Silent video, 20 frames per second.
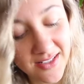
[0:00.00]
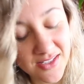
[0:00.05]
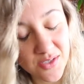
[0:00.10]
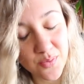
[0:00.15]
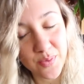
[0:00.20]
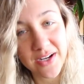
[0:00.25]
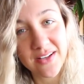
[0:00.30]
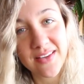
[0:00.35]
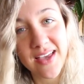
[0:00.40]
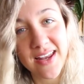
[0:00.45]
it's
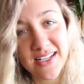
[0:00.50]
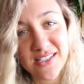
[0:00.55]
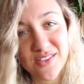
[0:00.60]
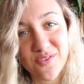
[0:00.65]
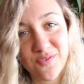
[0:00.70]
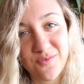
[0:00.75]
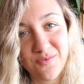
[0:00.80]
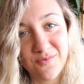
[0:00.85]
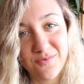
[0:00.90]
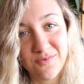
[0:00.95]
weird that
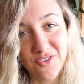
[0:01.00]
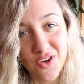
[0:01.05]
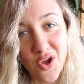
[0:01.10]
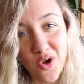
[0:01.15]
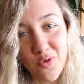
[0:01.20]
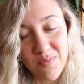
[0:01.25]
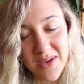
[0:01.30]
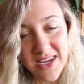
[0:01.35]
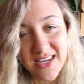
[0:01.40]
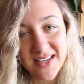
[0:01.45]
it's
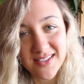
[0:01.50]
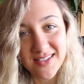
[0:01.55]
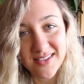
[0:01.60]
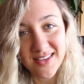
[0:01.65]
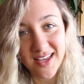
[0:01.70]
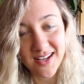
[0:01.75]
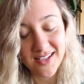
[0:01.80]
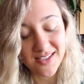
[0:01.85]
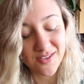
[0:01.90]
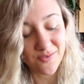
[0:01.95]
no meat,
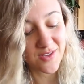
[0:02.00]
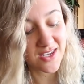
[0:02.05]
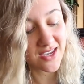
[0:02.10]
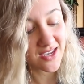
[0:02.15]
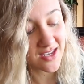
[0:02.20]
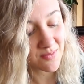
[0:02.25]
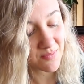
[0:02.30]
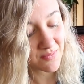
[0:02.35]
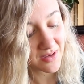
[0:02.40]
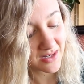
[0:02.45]
that it's
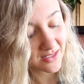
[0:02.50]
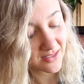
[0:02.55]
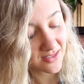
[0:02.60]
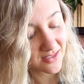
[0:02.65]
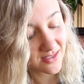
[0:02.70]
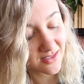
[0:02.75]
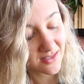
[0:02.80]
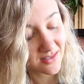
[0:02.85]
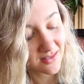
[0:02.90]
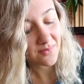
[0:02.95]
vegan, but
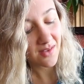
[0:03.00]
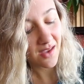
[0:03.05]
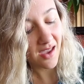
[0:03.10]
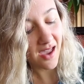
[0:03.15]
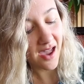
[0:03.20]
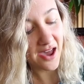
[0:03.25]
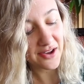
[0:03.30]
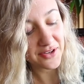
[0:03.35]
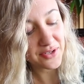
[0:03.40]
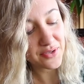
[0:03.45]
it's,
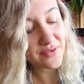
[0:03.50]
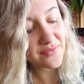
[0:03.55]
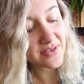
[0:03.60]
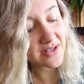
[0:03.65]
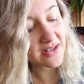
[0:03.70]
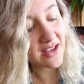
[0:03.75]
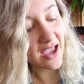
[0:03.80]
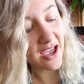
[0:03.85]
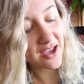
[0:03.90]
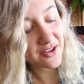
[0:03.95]
how do you
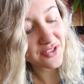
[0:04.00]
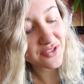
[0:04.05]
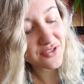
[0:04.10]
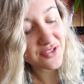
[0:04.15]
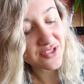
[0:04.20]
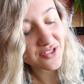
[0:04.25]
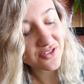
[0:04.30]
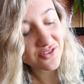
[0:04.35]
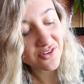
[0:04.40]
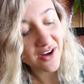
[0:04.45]
even, how do you
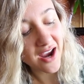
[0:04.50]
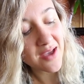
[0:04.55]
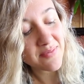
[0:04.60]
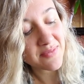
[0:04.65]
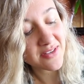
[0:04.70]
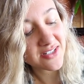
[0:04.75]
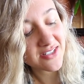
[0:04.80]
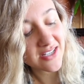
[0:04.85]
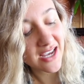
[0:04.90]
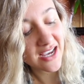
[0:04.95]
describe
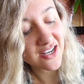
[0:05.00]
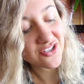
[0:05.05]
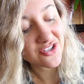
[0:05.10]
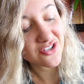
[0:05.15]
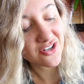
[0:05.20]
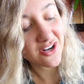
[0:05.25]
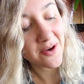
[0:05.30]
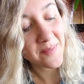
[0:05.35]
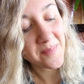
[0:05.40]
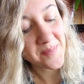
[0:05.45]
the
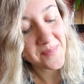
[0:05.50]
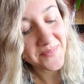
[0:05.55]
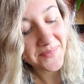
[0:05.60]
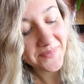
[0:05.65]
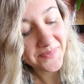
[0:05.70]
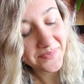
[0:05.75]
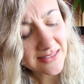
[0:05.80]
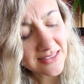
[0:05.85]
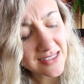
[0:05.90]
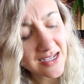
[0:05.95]
texture
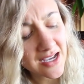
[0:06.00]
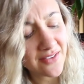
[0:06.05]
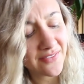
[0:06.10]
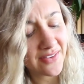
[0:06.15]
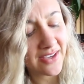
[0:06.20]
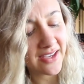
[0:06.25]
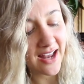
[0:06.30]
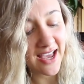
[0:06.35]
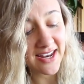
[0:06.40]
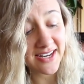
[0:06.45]
of
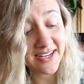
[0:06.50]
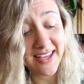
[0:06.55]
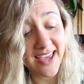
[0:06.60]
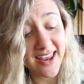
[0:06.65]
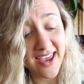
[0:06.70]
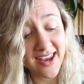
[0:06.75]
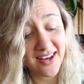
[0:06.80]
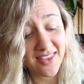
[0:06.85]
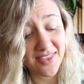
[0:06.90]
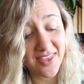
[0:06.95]
it? I didn't
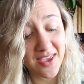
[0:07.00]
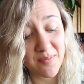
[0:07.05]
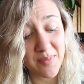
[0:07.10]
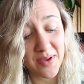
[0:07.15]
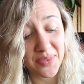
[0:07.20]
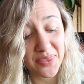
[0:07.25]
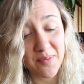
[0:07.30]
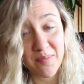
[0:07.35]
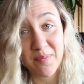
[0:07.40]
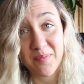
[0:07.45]
get anything
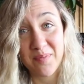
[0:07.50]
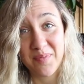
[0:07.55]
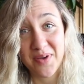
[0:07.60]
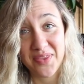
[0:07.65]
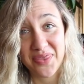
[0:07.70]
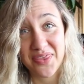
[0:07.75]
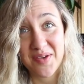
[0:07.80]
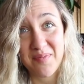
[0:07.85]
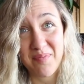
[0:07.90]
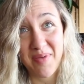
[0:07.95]
but the,
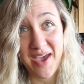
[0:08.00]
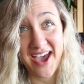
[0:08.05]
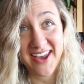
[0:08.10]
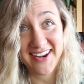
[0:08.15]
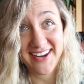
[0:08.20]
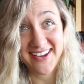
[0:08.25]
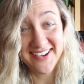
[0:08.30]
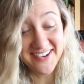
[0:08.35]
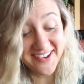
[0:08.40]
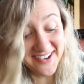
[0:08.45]
but the
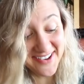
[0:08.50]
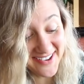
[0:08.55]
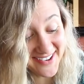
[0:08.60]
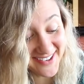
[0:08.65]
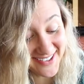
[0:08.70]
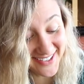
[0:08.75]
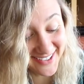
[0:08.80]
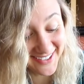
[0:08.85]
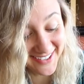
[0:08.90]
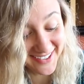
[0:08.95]
patty
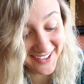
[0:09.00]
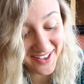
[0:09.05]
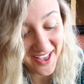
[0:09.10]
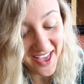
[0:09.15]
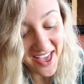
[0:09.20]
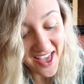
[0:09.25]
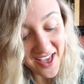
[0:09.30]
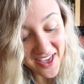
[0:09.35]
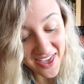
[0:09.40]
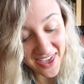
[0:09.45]

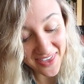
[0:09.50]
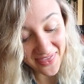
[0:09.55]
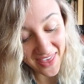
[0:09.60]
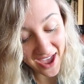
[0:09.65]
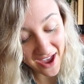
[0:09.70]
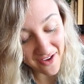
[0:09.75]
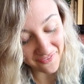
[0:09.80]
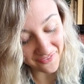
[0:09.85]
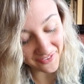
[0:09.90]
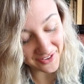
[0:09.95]
in
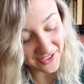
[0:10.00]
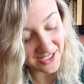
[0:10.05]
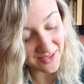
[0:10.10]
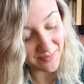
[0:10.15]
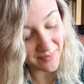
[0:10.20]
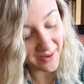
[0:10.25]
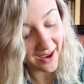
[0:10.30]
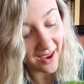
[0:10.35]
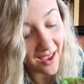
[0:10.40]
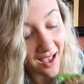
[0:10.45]
that
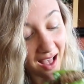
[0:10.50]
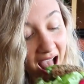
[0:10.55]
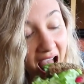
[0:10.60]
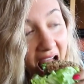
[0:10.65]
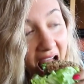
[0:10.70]
first bite.